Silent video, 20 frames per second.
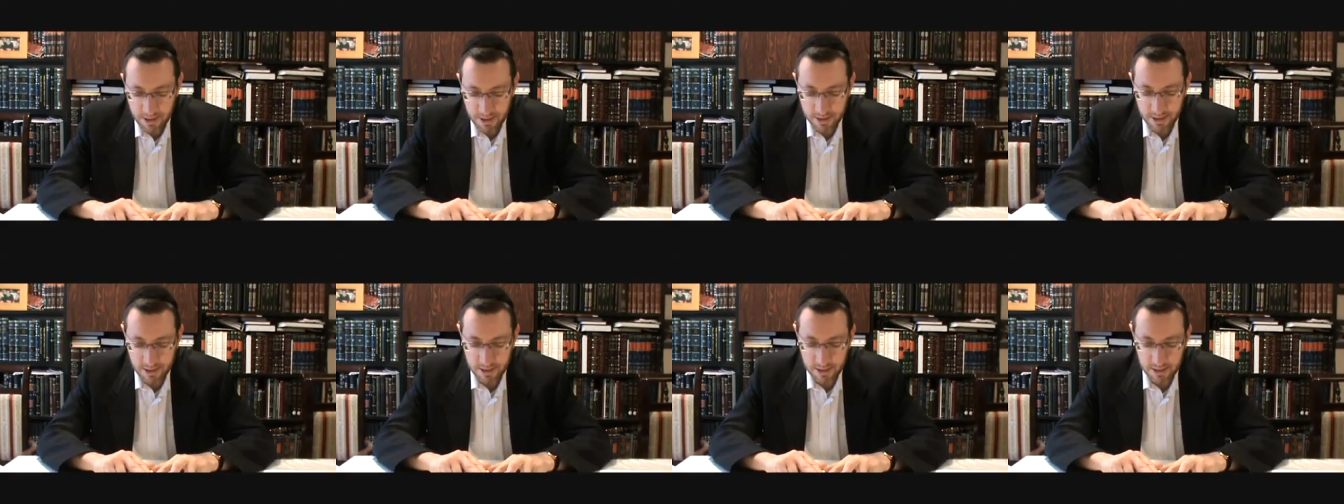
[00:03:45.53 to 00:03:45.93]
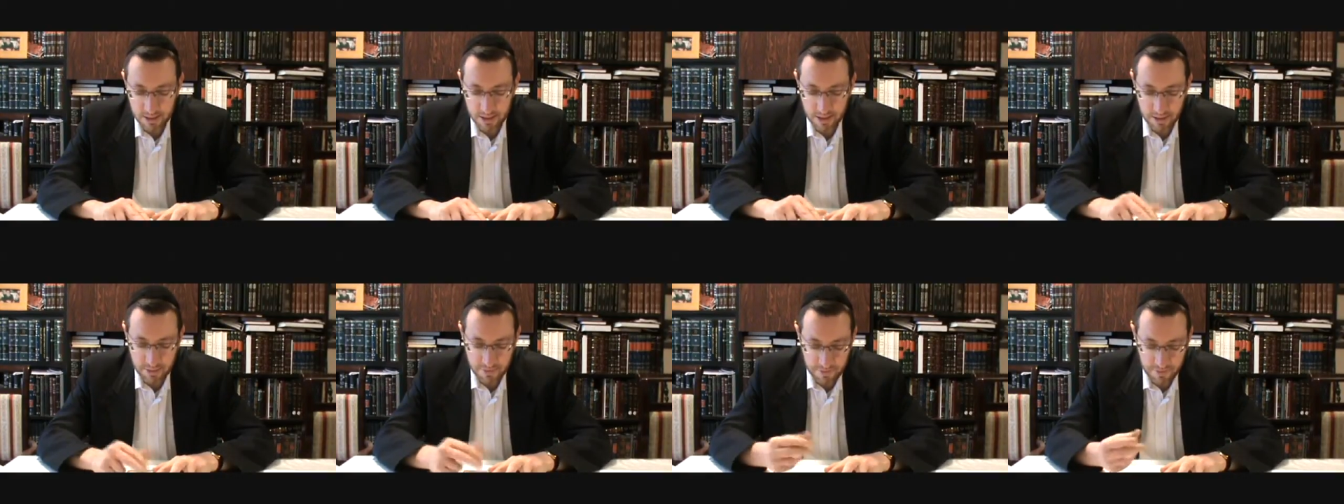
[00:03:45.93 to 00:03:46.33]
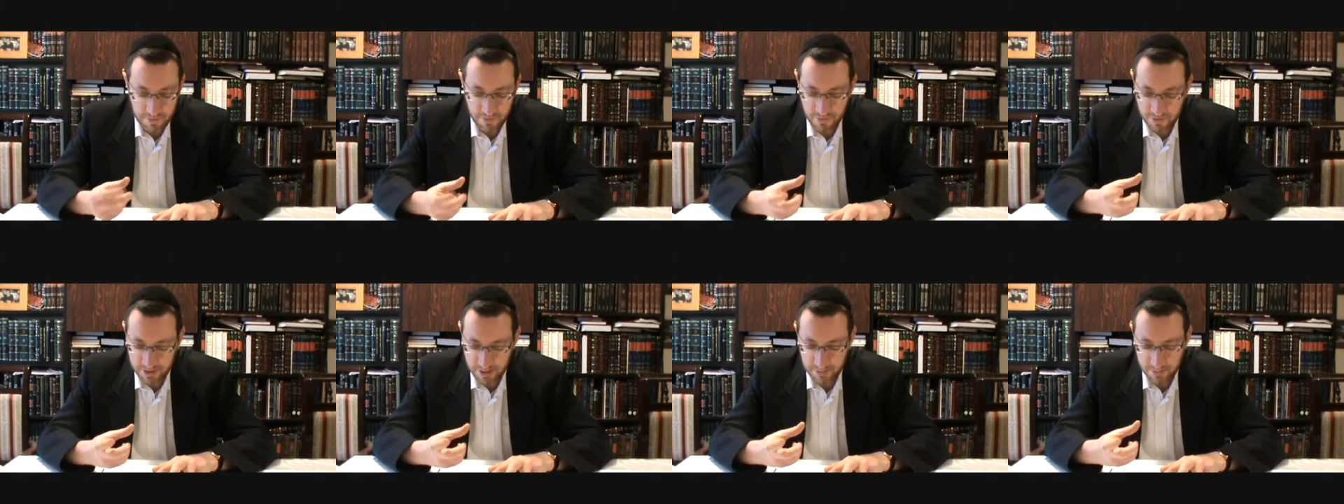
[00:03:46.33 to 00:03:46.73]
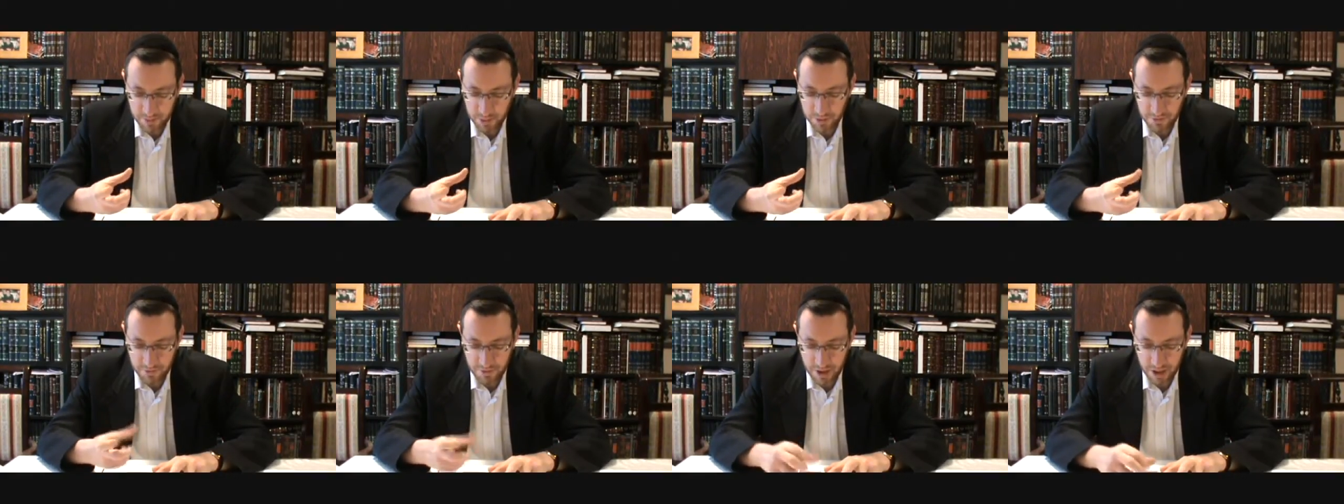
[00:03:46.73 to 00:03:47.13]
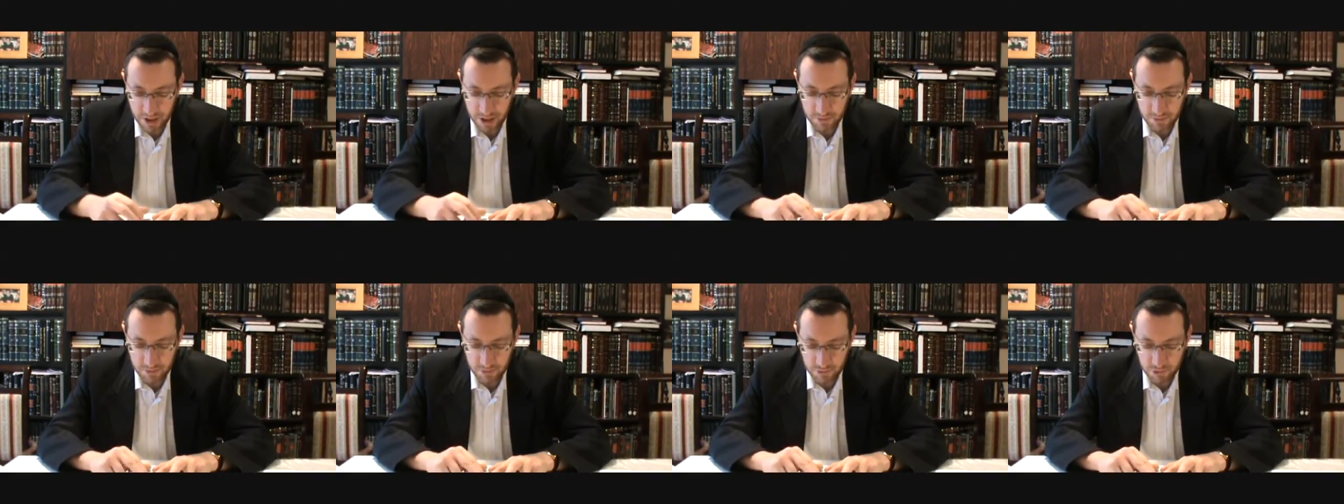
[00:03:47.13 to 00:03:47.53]
This is some sort of
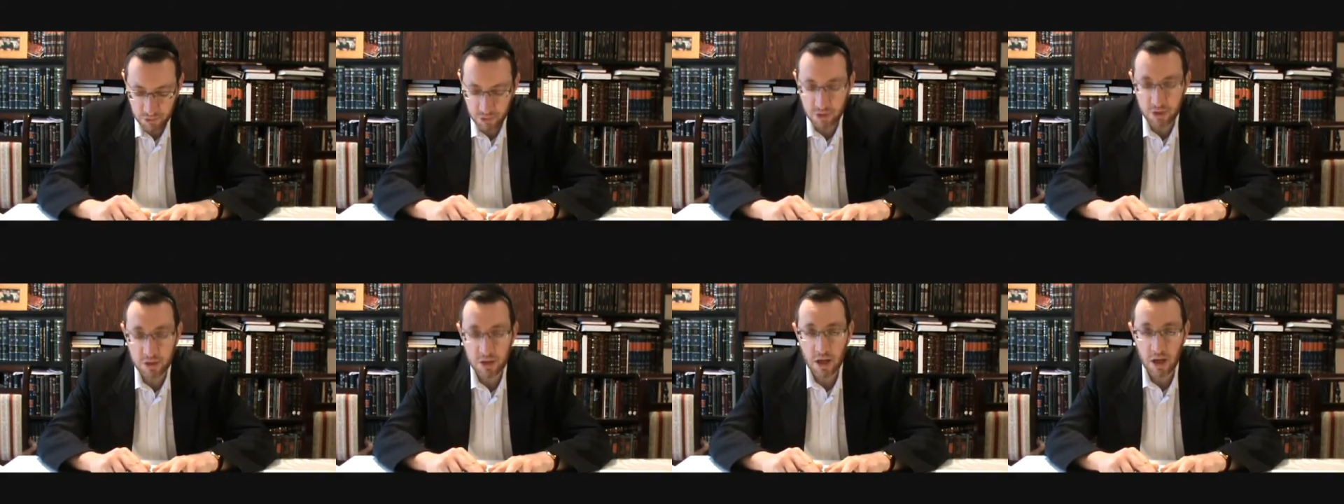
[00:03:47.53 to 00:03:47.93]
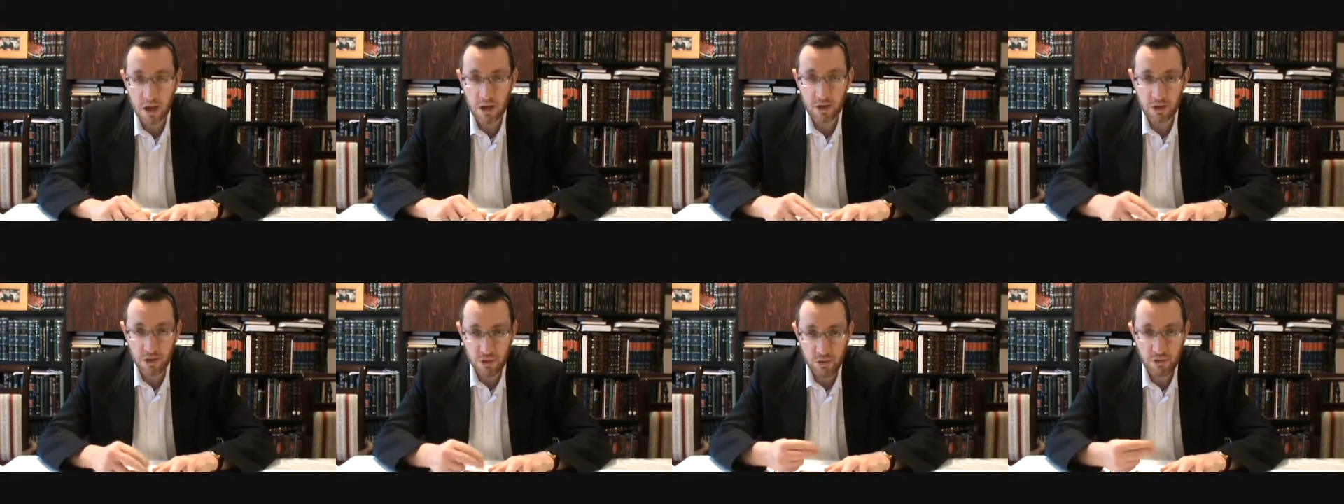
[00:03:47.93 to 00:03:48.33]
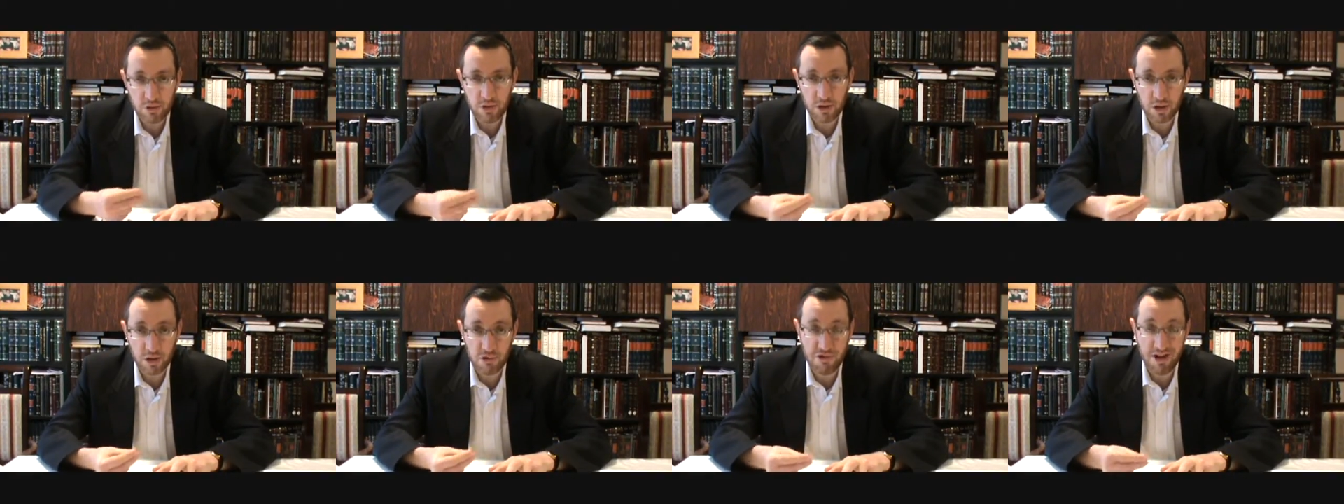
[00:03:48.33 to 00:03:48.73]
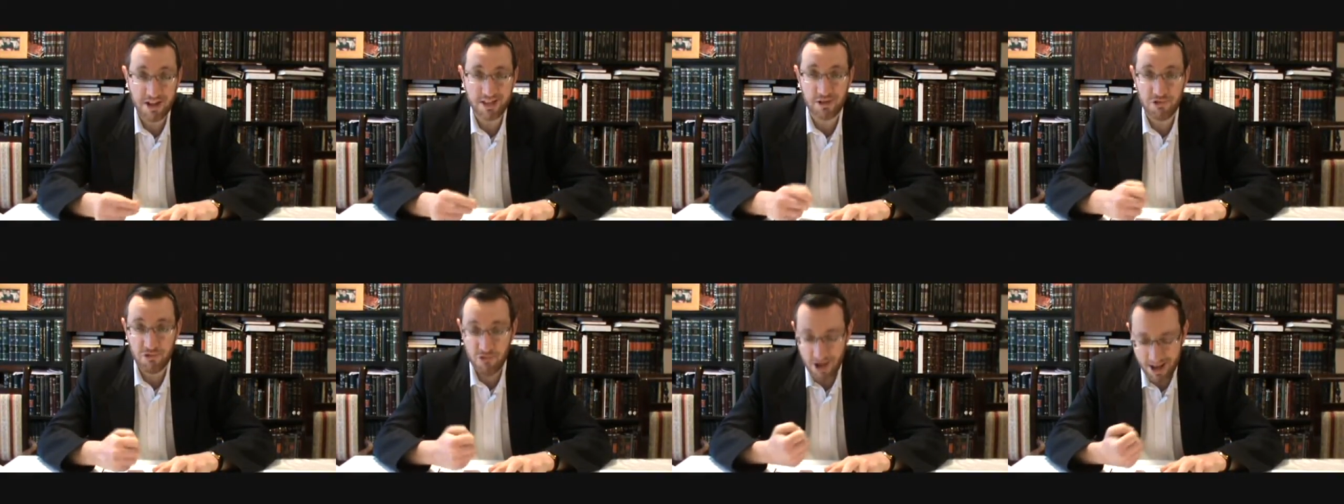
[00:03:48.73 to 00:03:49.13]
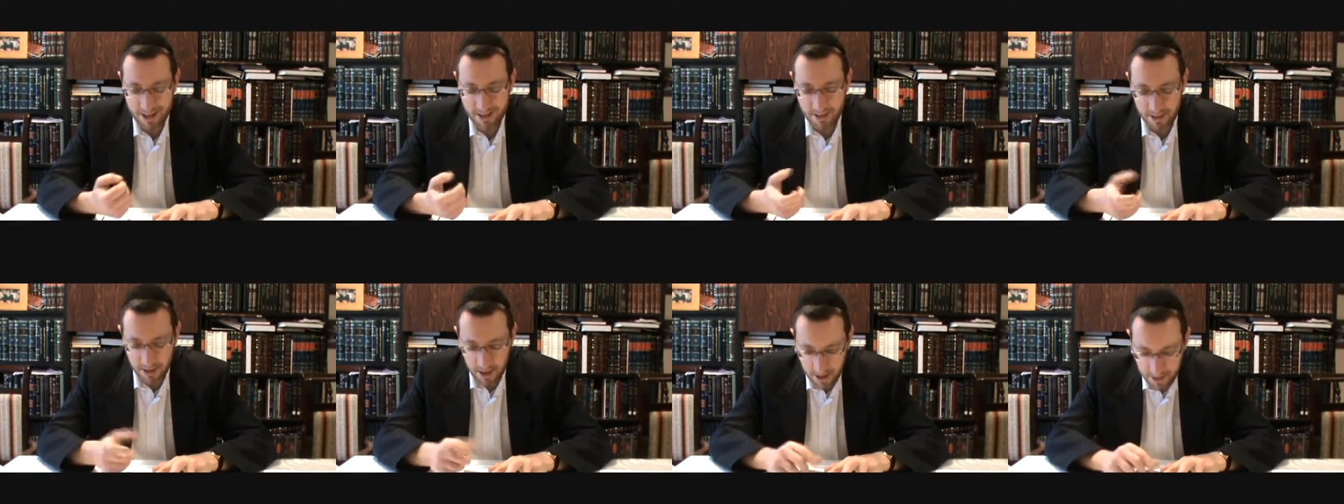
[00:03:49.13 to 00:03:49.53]
vegetable roots used to create a
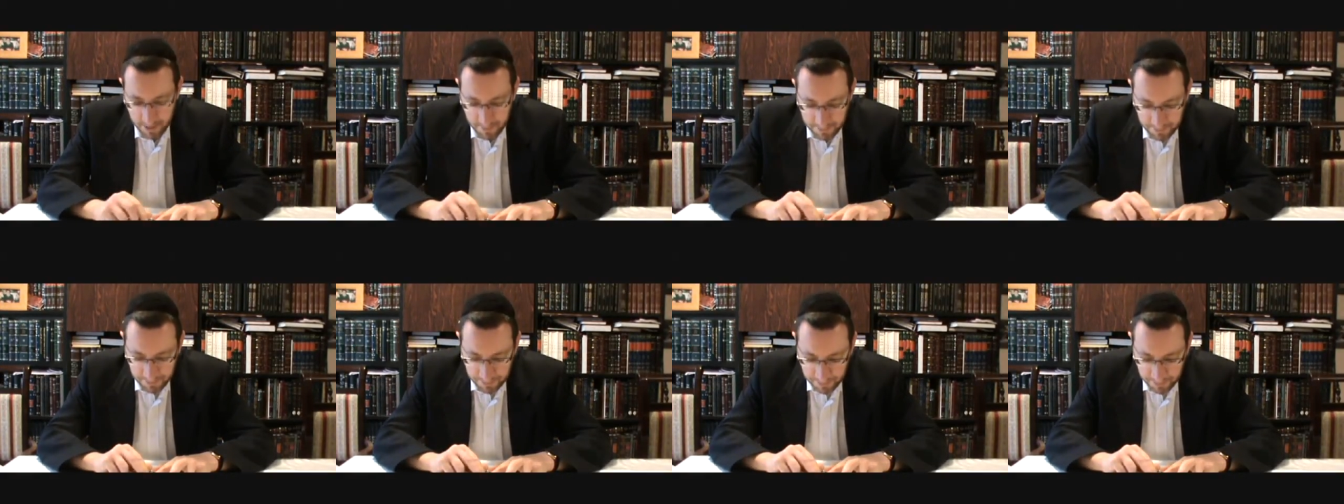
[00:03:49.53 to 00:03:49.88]
red dye.